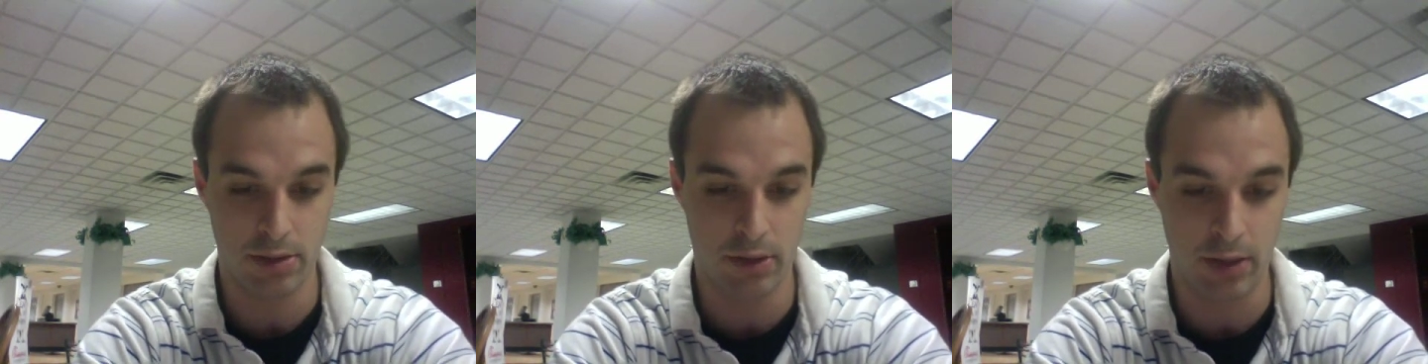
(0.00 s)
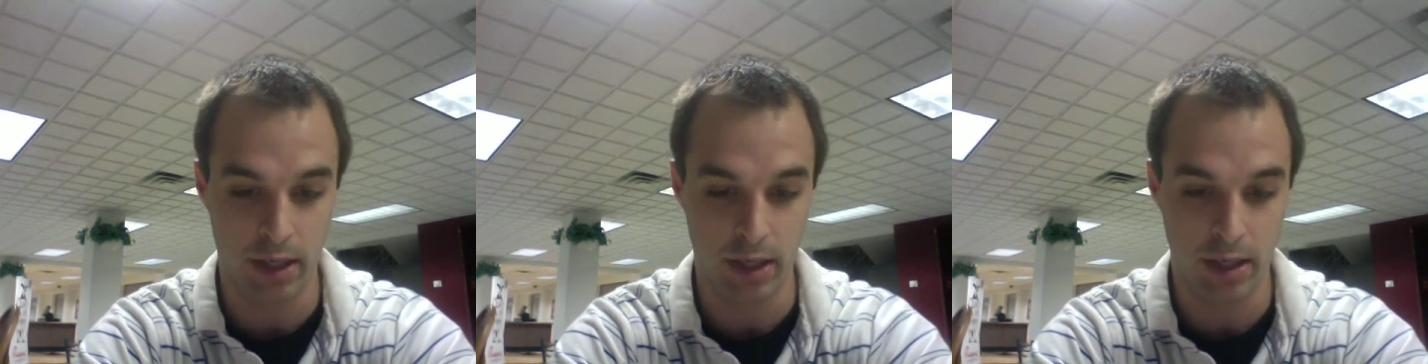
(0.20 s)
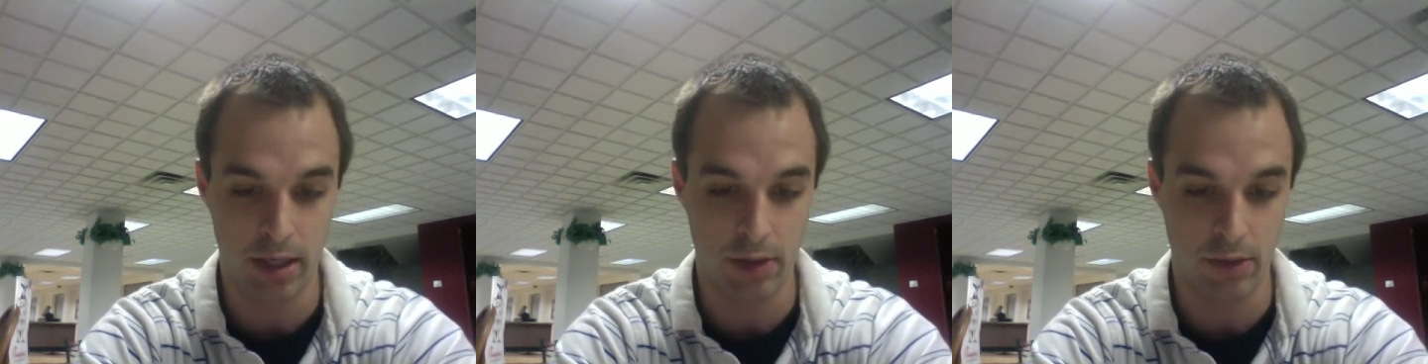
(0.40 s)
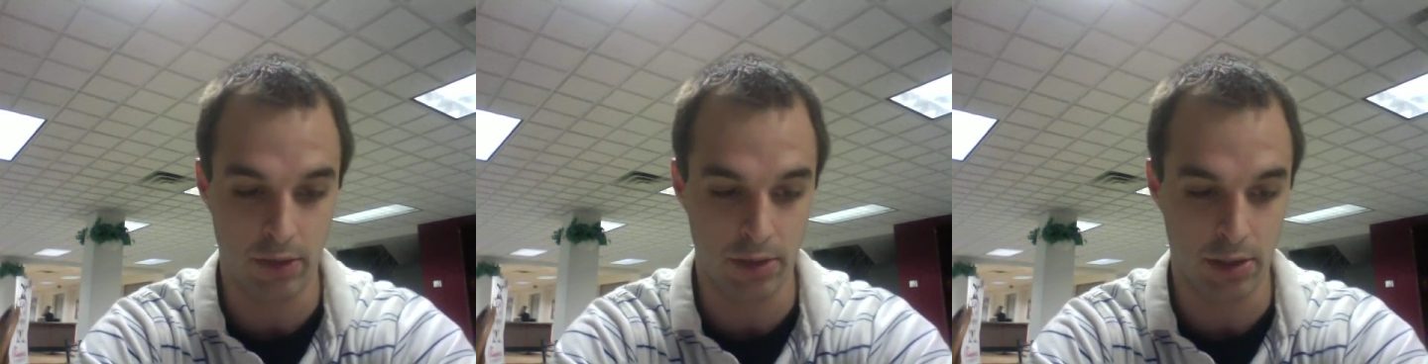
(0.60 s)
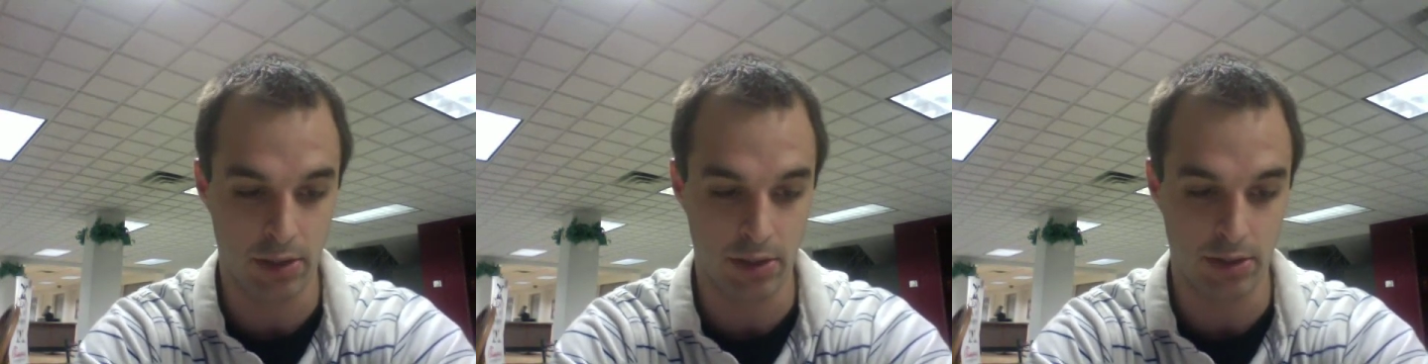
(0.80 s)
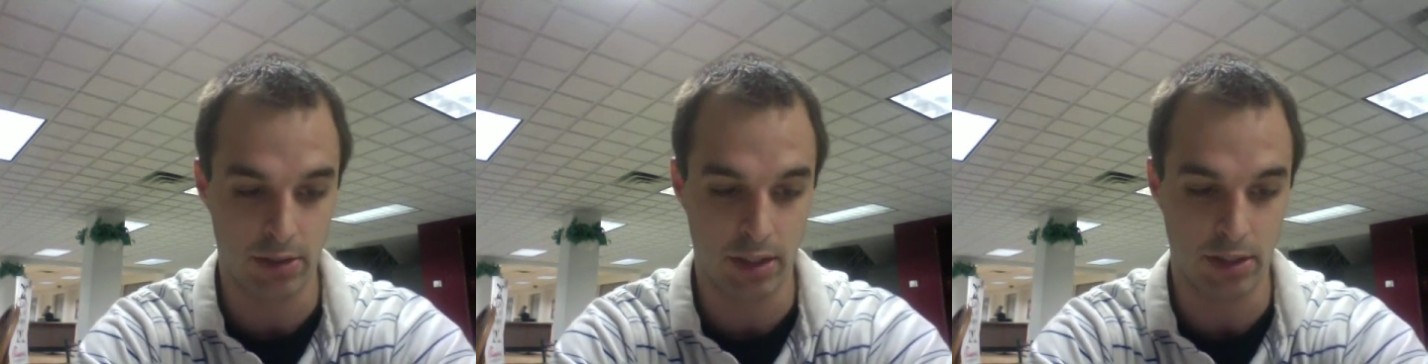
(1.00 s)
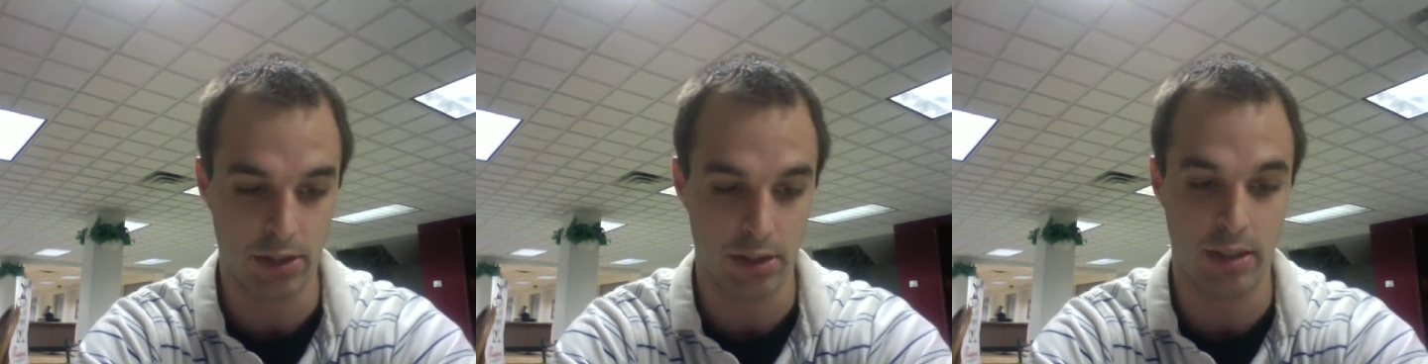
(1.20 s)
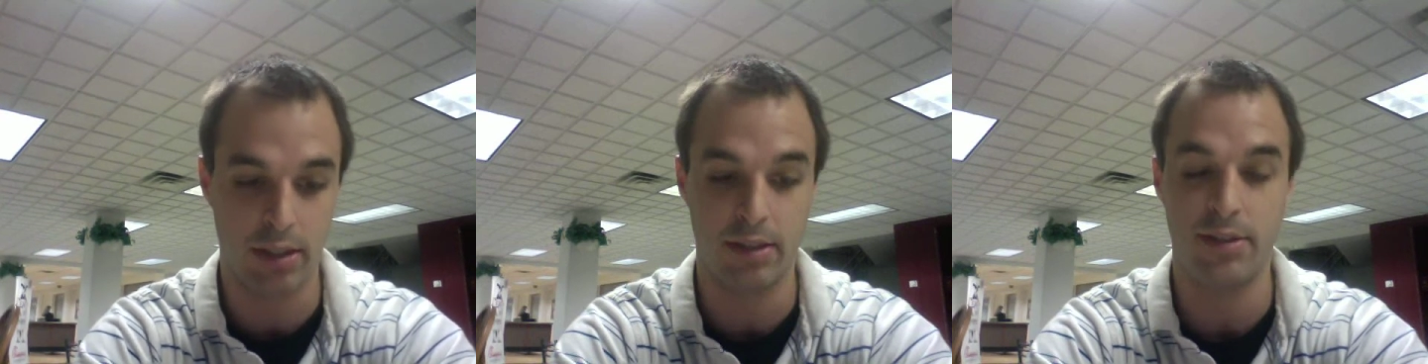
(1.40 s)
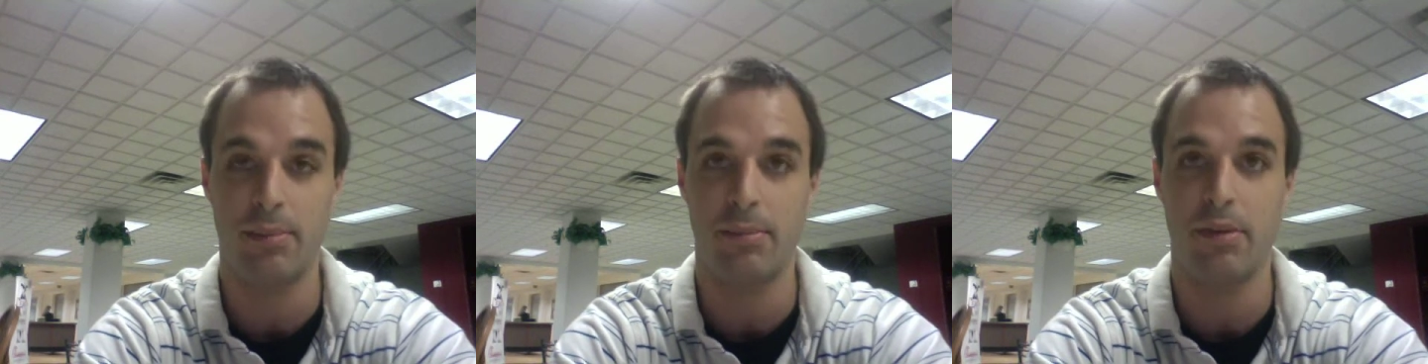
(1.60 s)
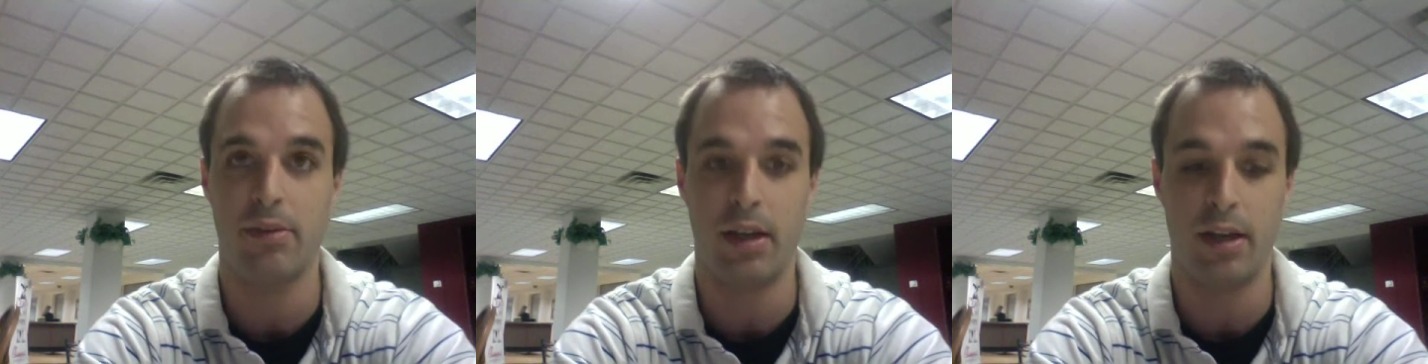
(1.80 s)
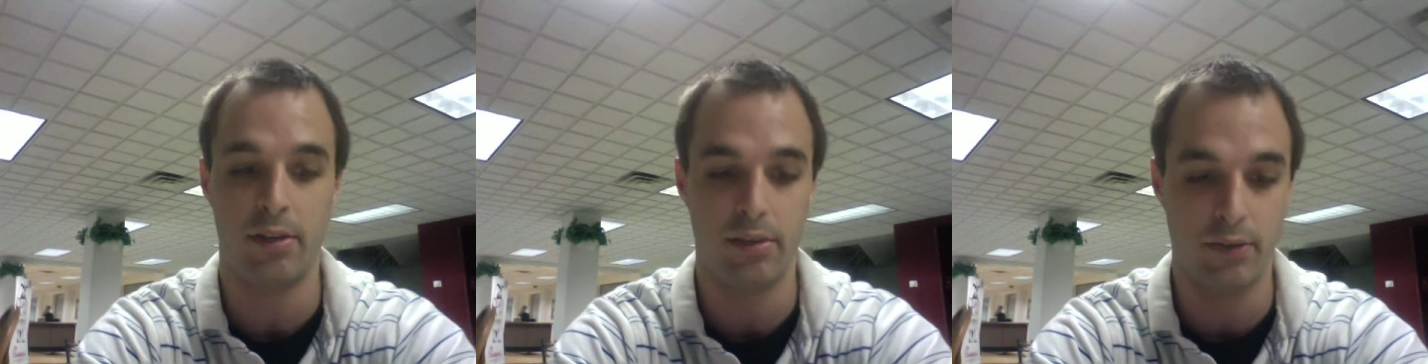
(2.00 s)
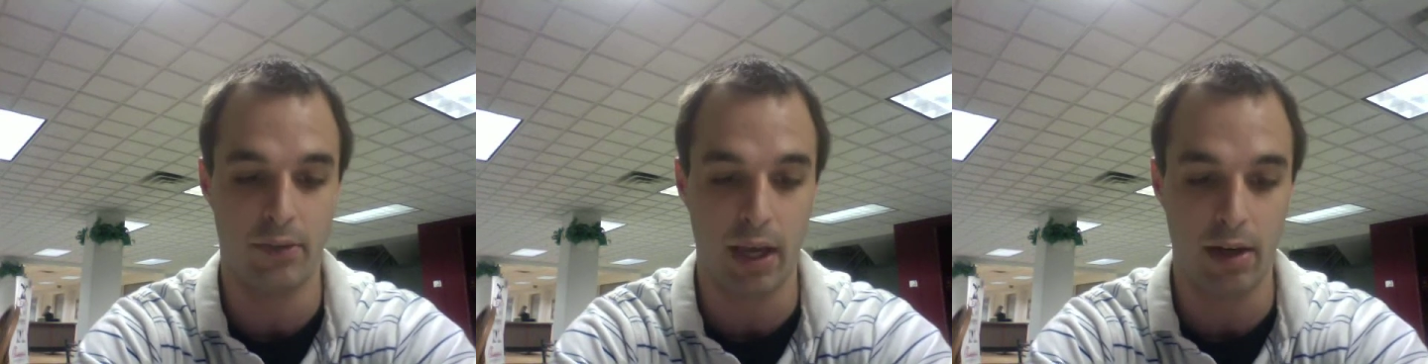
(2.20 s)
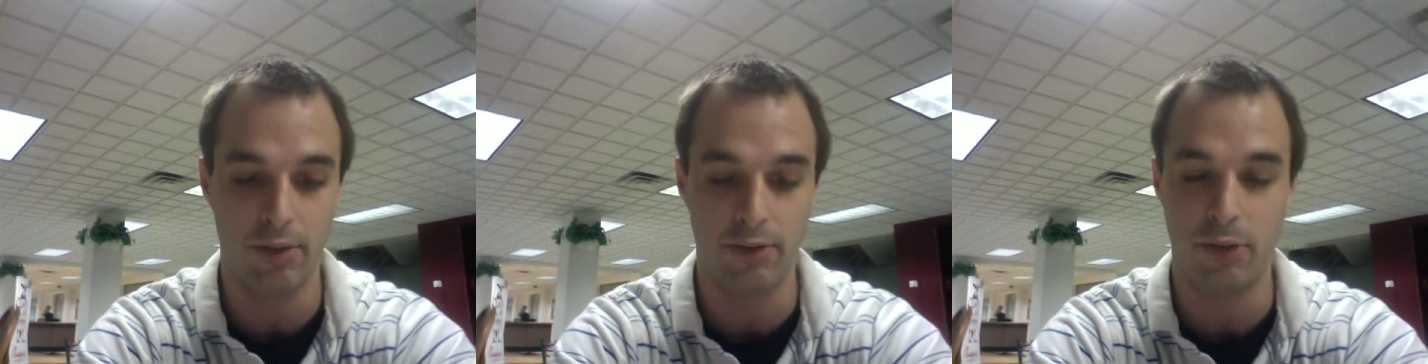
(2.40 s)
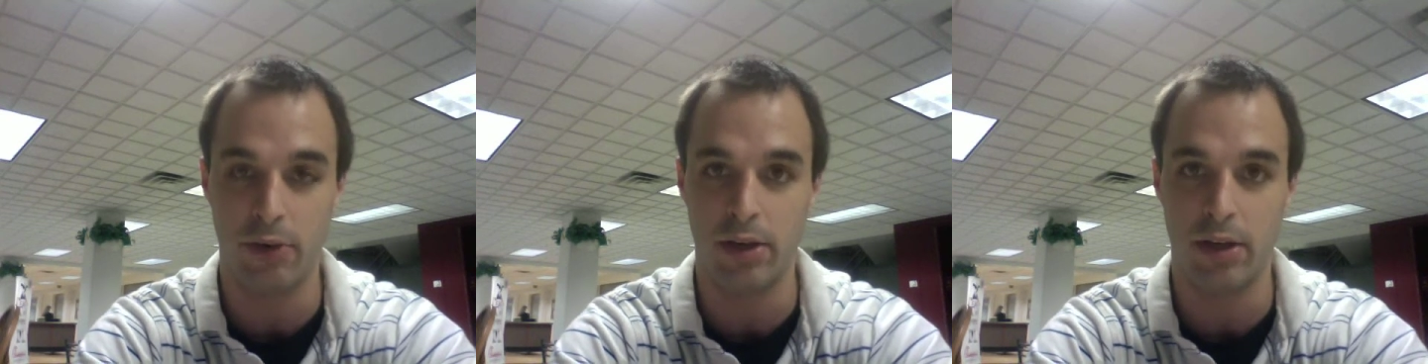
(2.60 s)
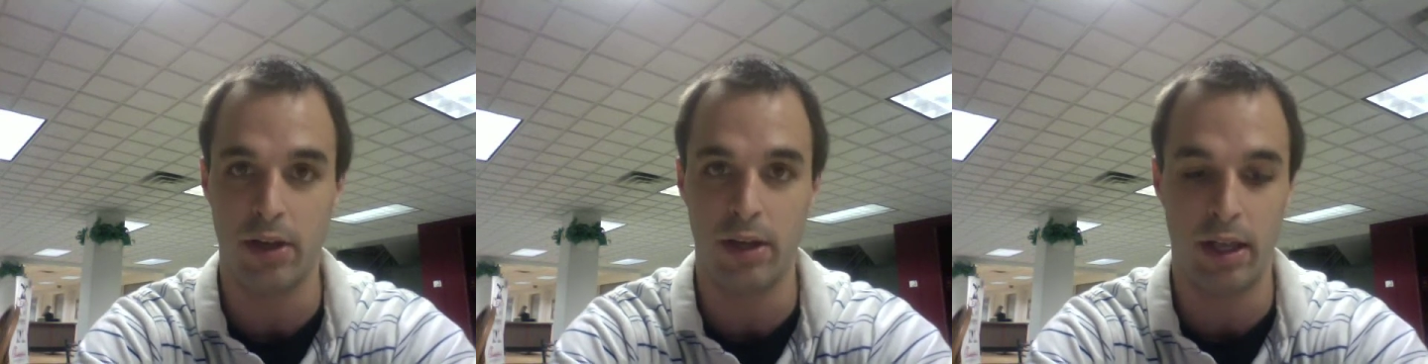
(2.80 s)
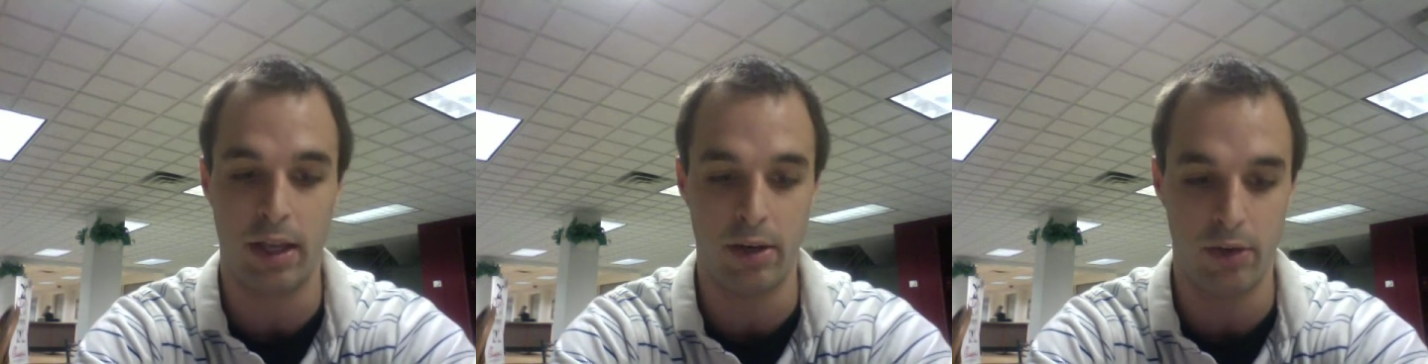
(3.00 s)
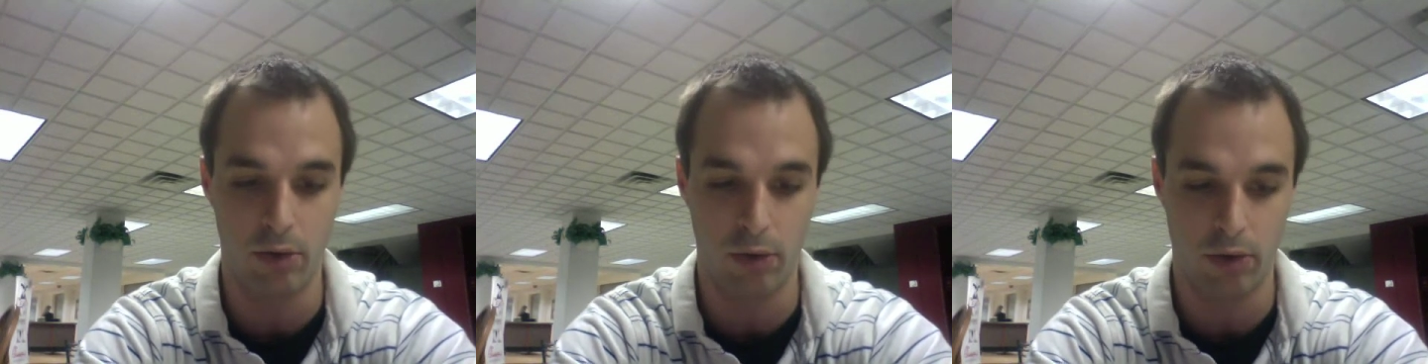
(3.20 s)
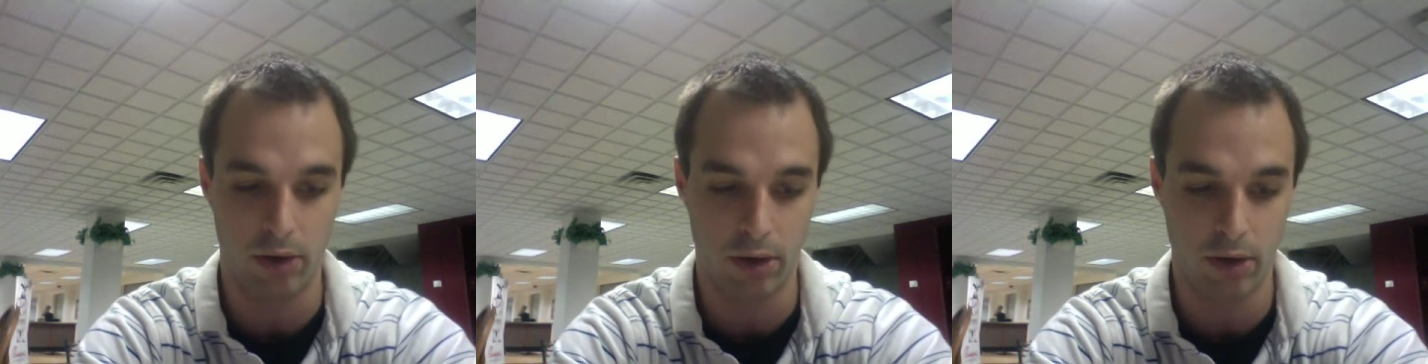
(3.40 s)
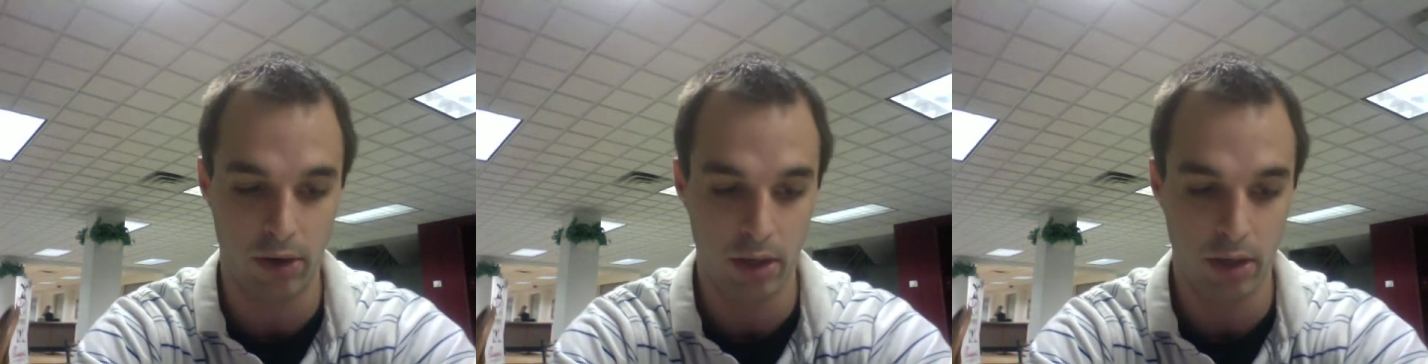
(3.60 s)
than any other jurisdiction except the states of California and New York.